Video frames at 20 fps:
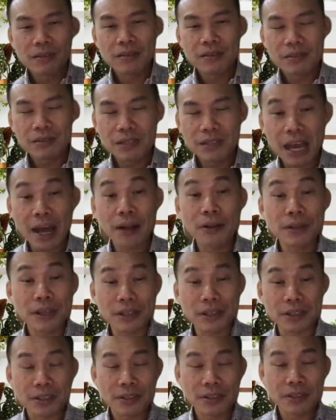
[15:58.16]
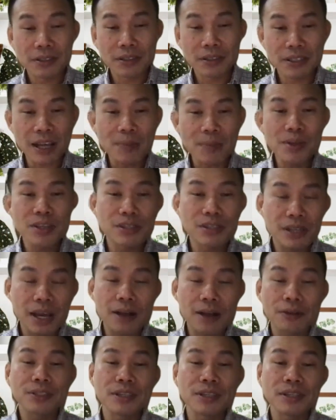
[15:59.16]
tell us, the psalmist
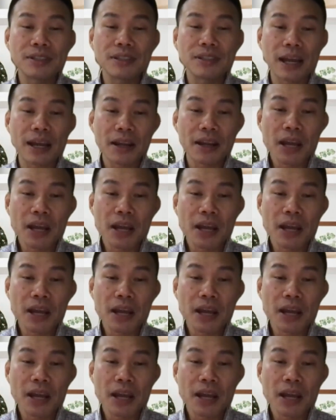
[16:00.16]
tells us that